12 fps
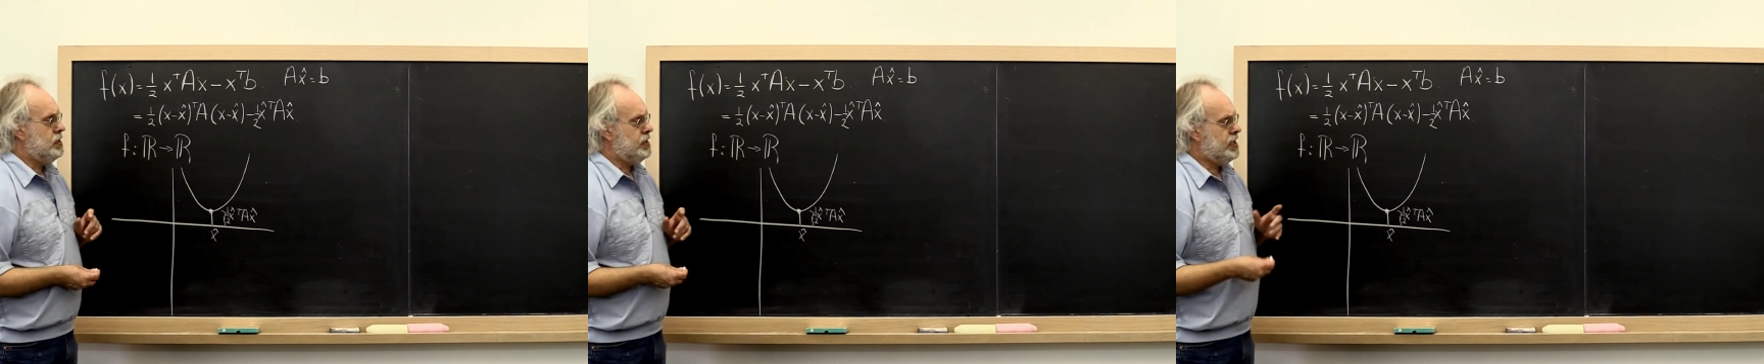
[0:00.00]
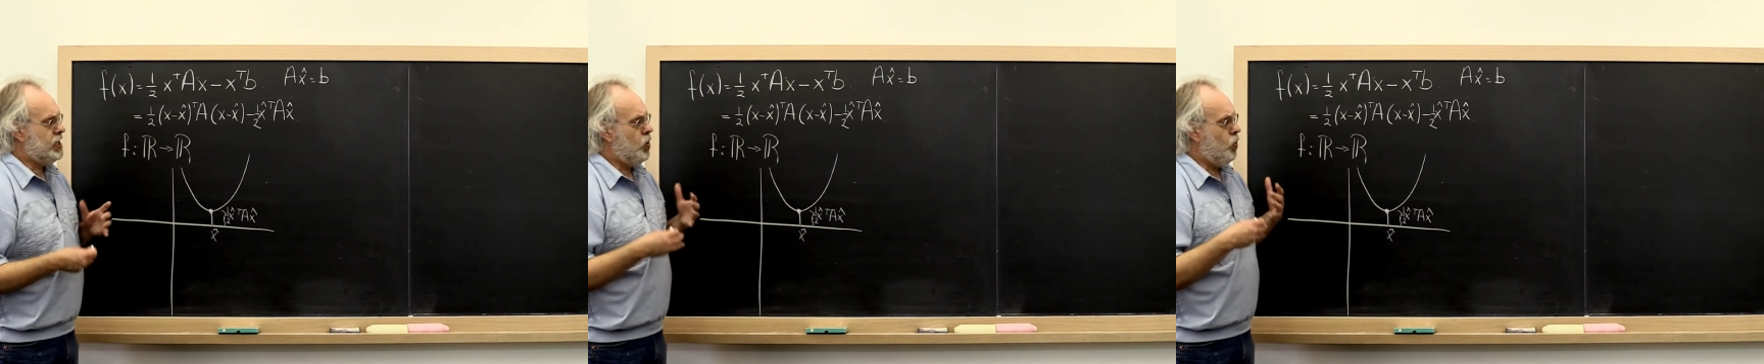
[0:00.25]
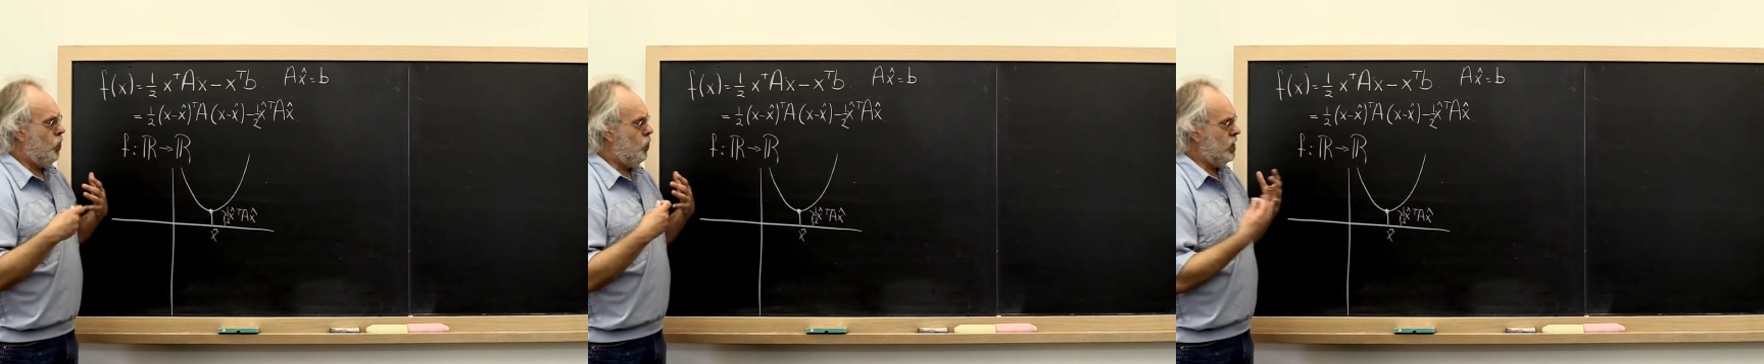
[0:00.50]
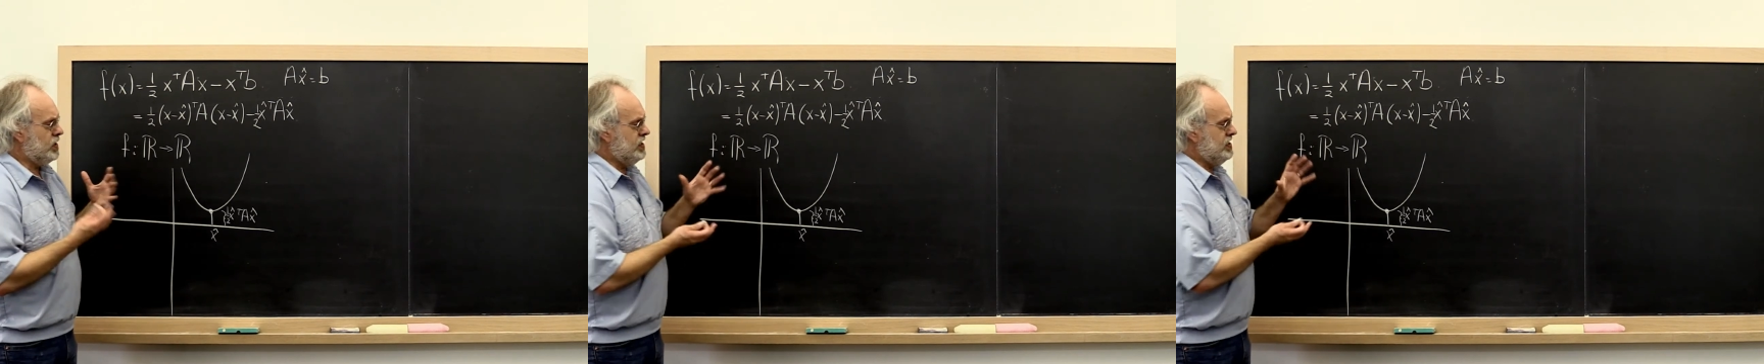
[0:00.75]
Now,
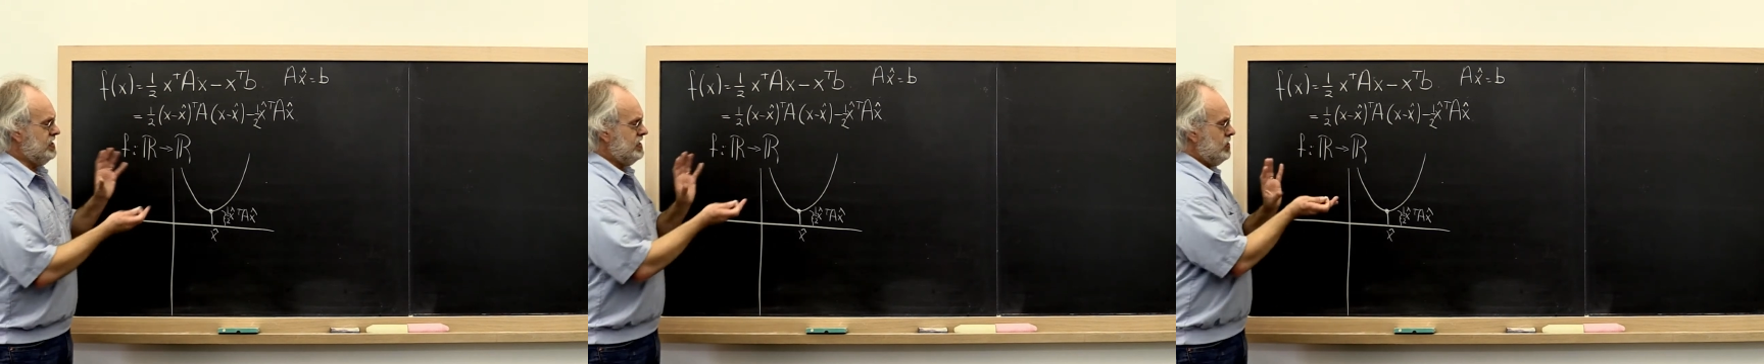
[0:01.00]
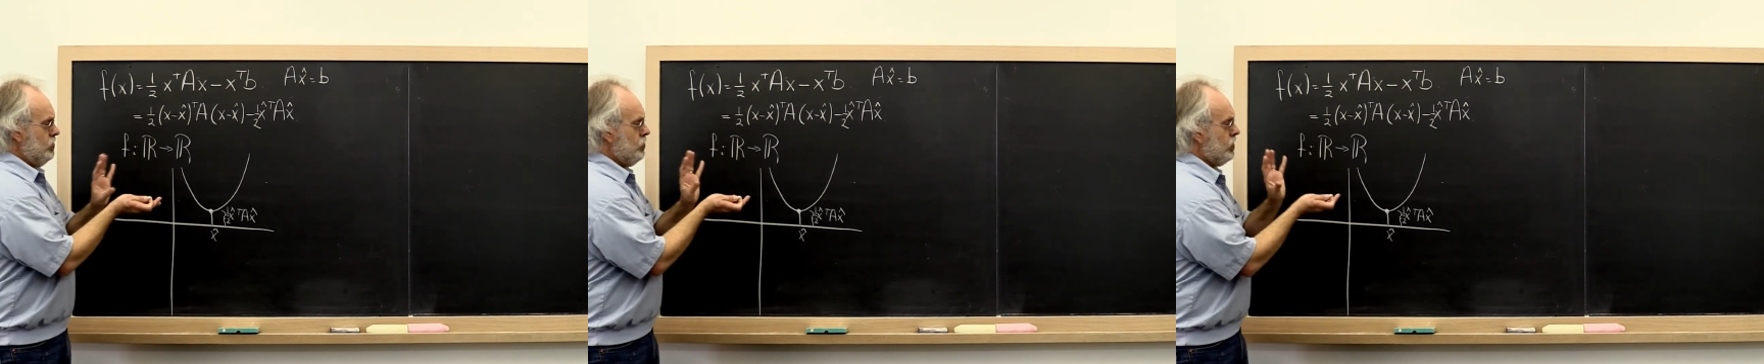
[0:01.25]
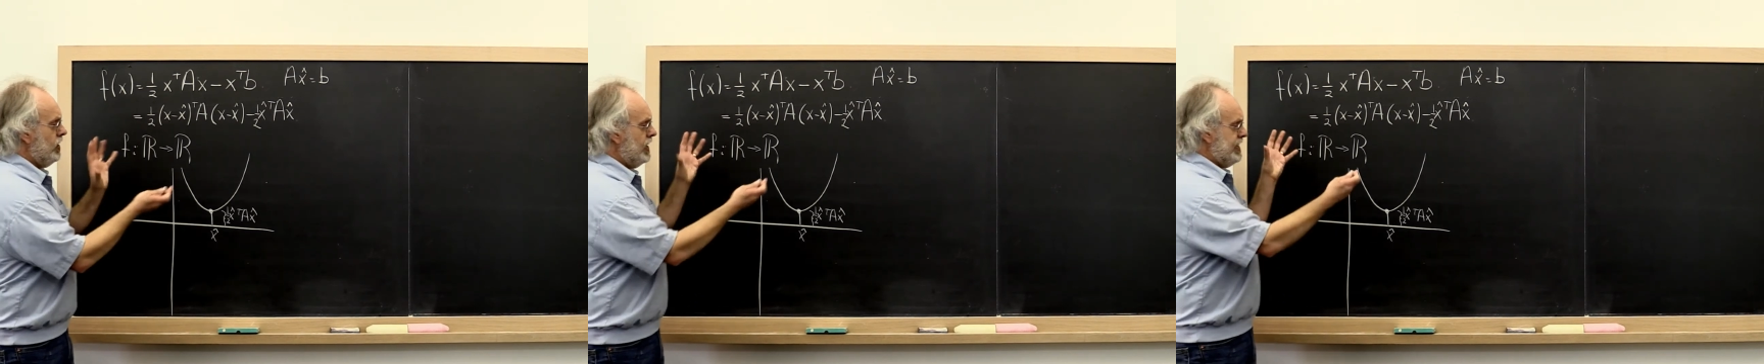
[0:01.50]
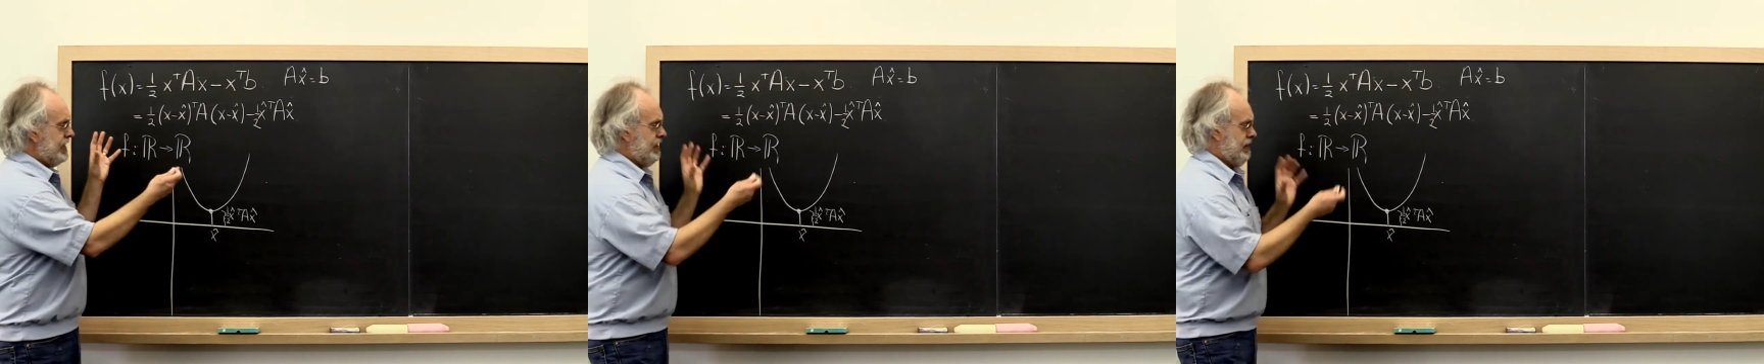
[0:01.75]
what does this look
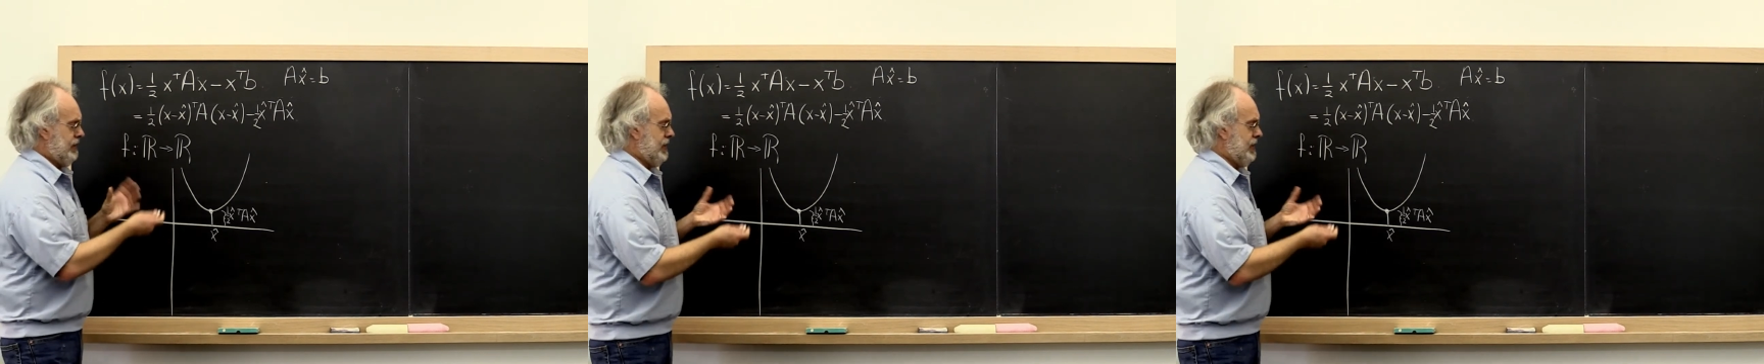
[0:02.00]
like